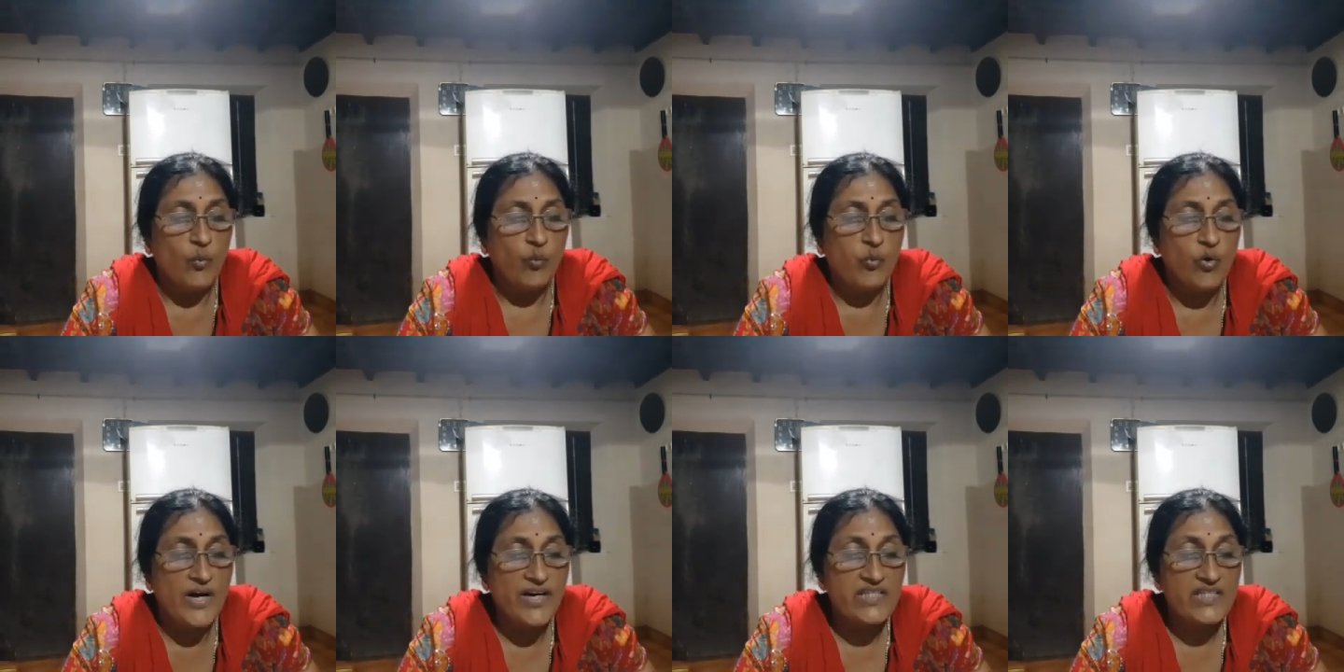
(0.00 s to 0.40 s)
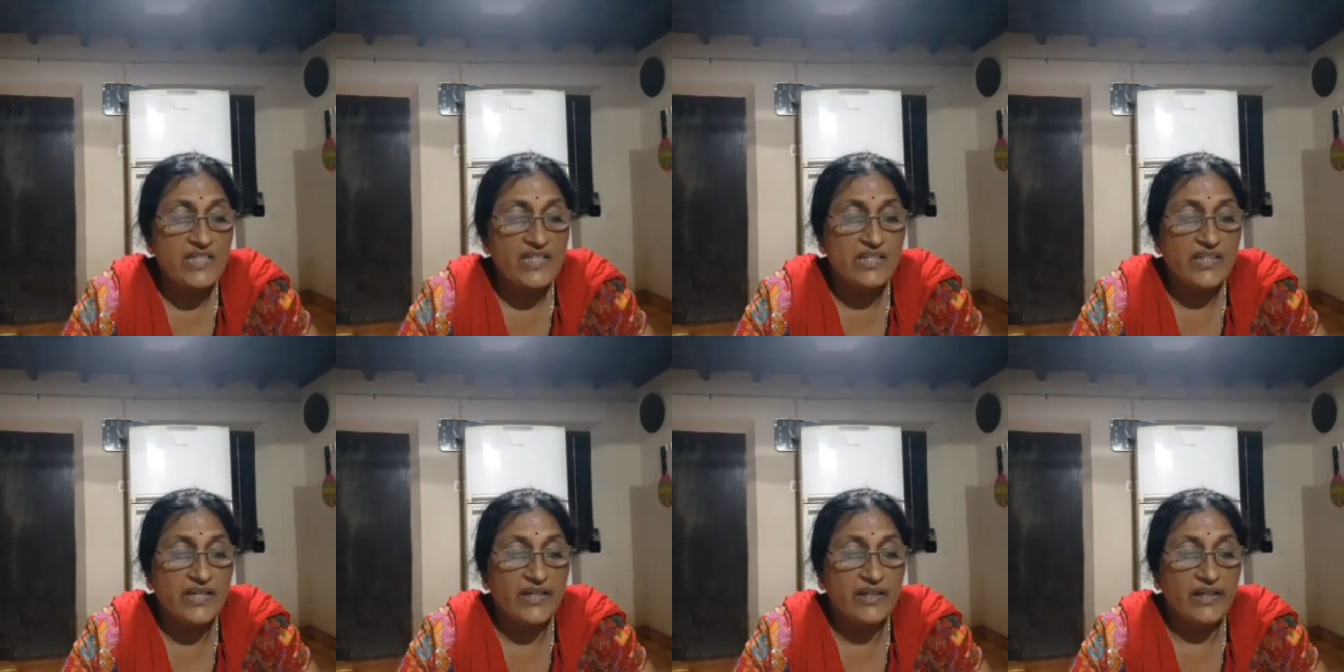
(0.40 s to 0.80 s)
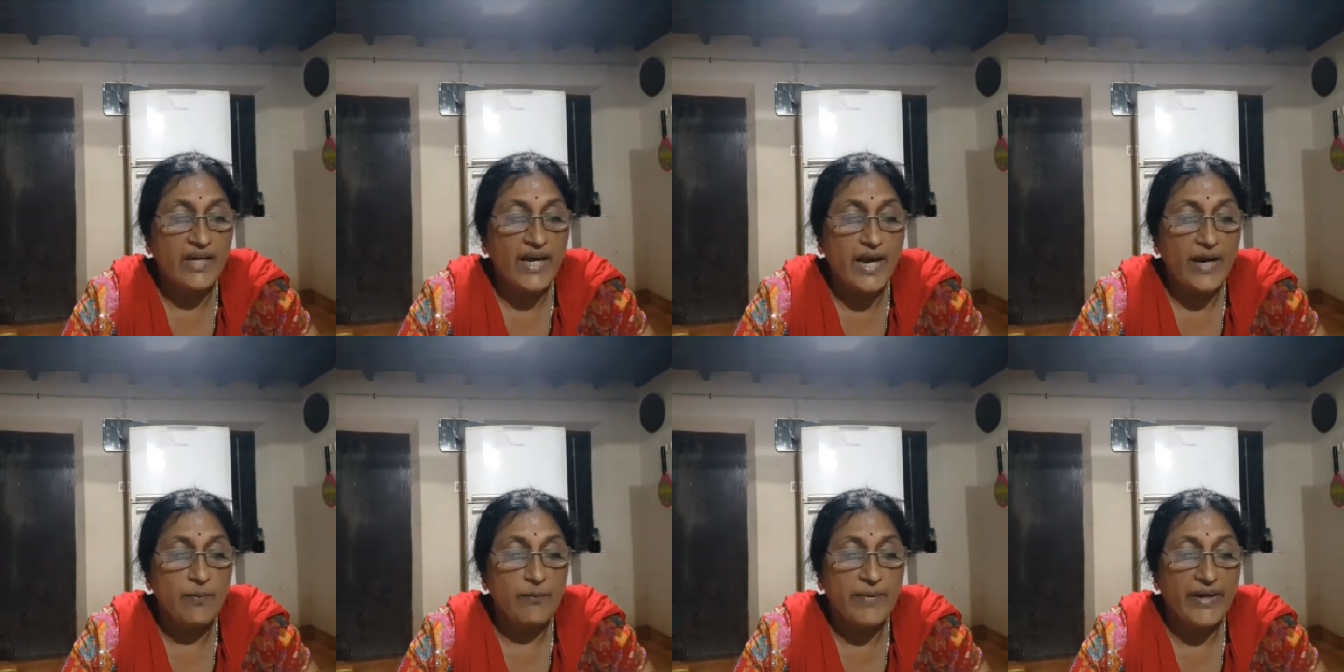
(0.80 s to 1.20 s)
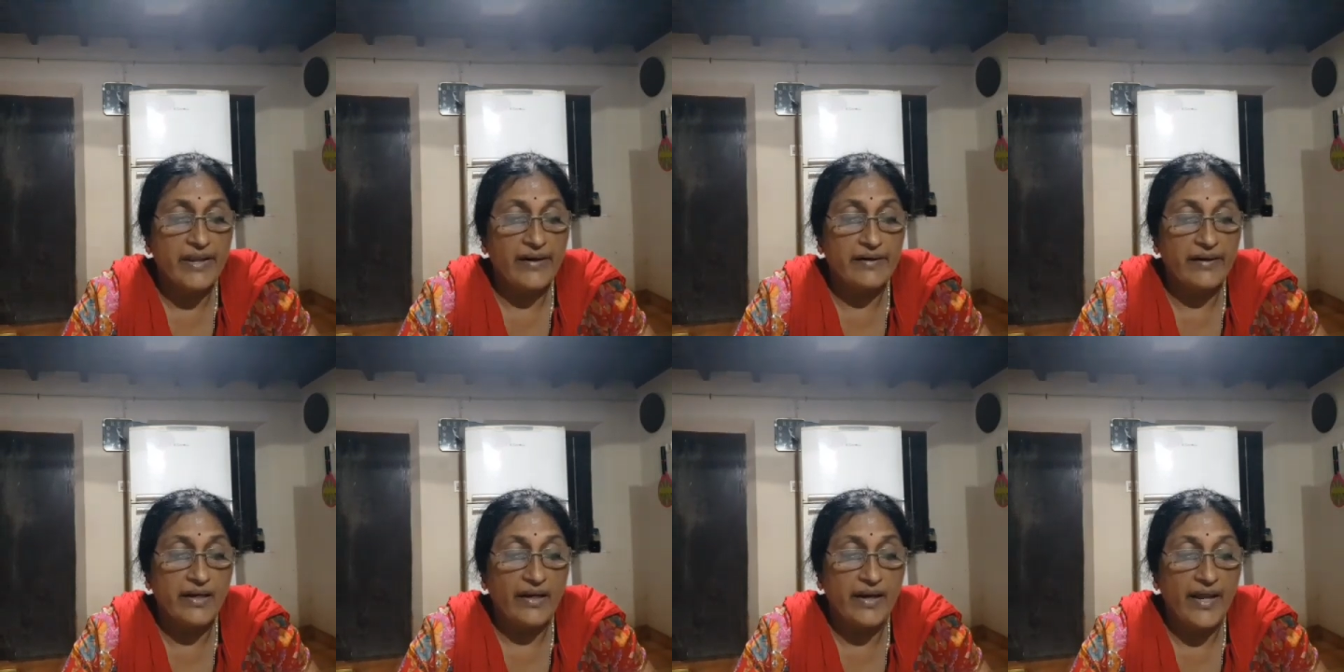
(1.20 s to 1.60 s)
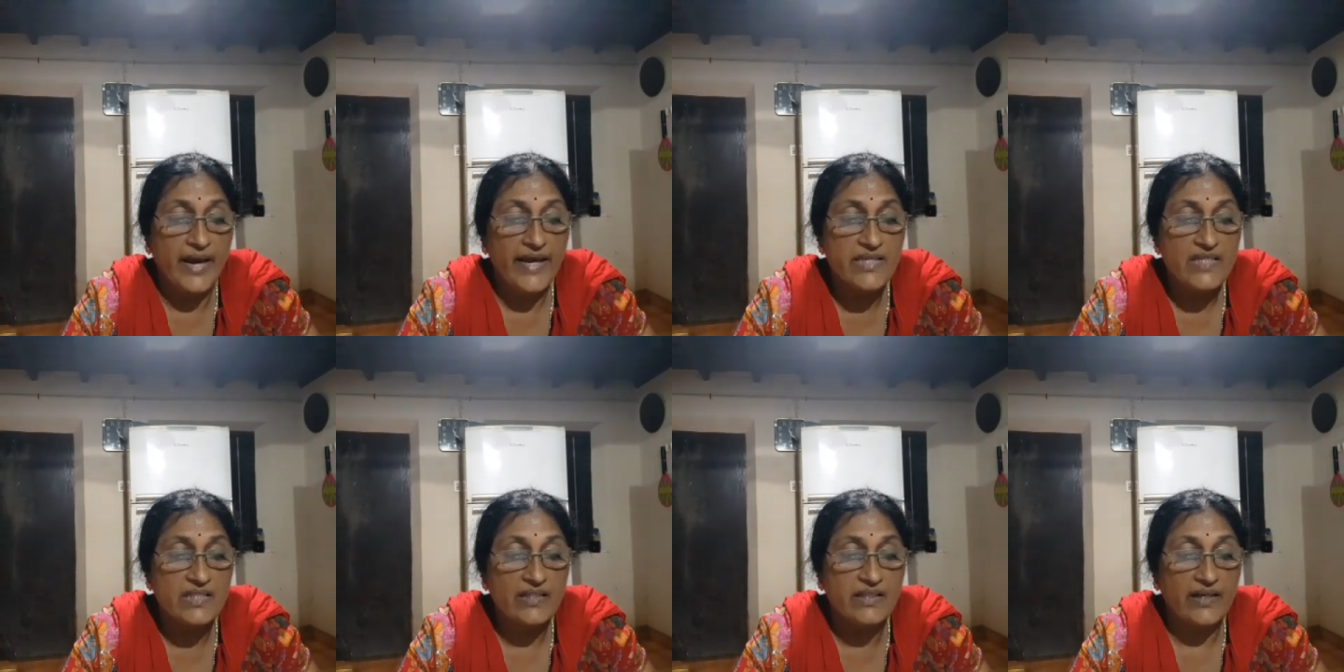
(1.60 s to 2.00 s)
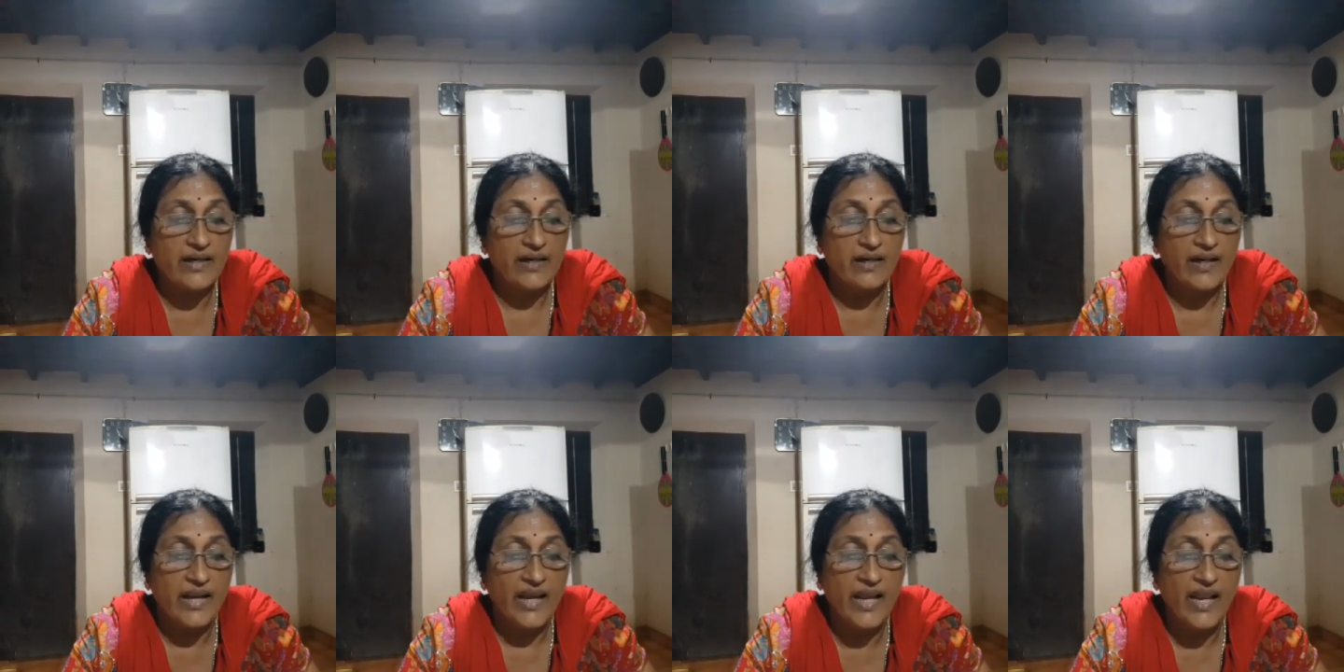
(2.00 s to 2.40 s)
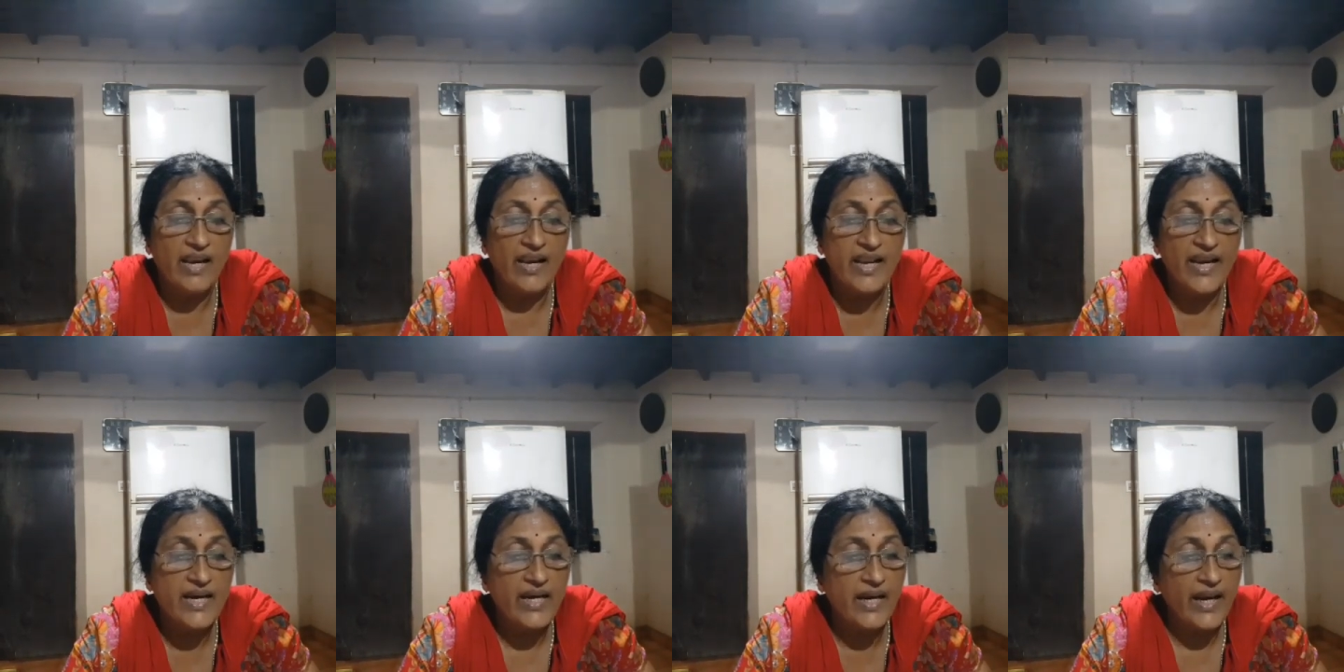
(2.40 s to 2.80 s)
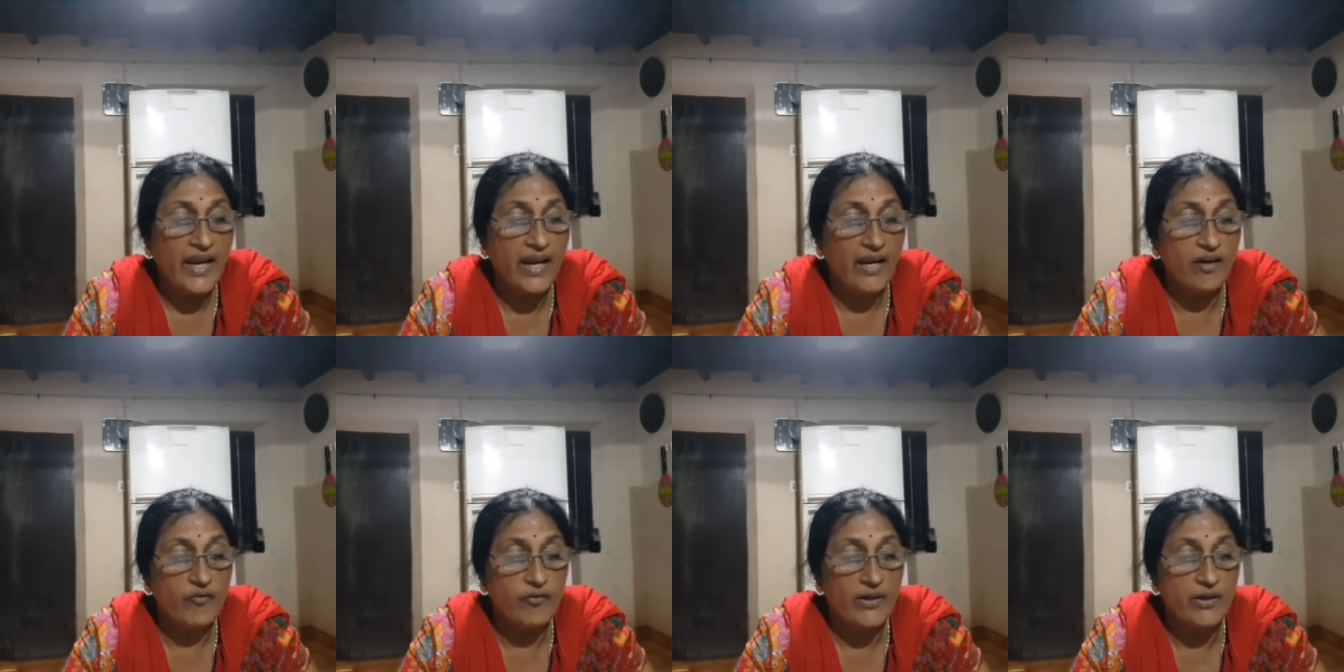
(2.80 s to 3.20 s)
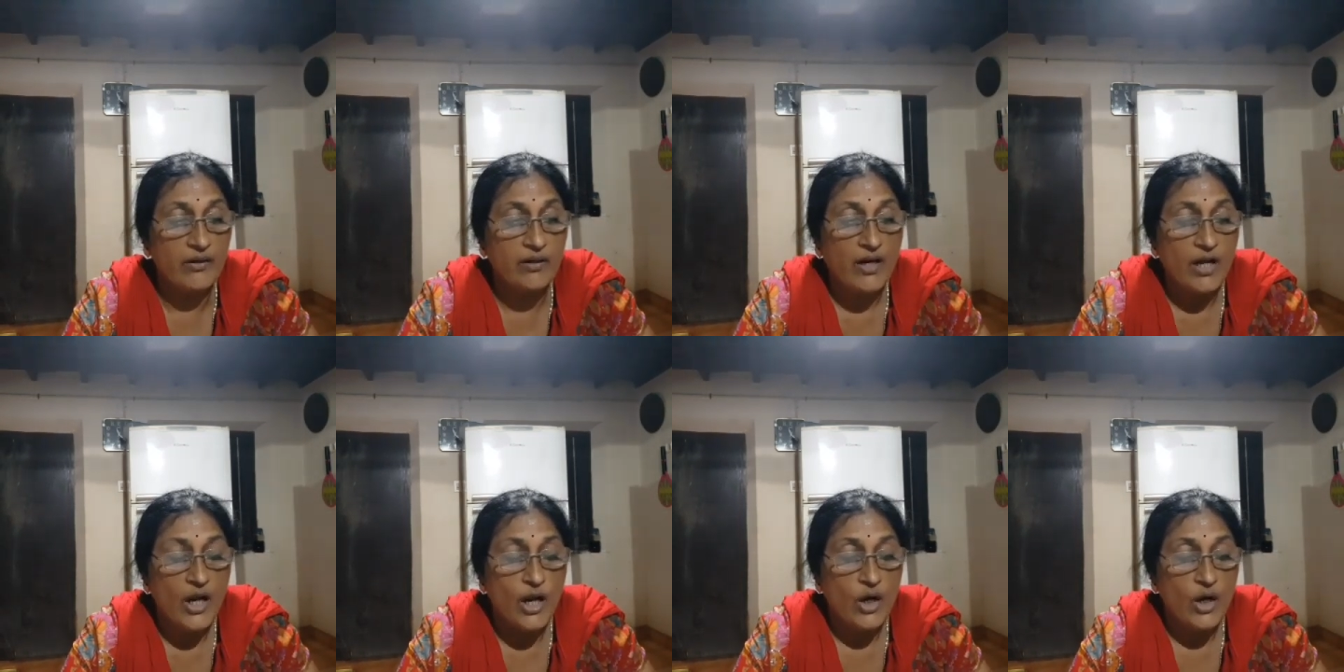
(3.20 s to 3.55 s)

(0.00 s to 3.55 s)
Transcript: Was it the time I realized that hell and heaven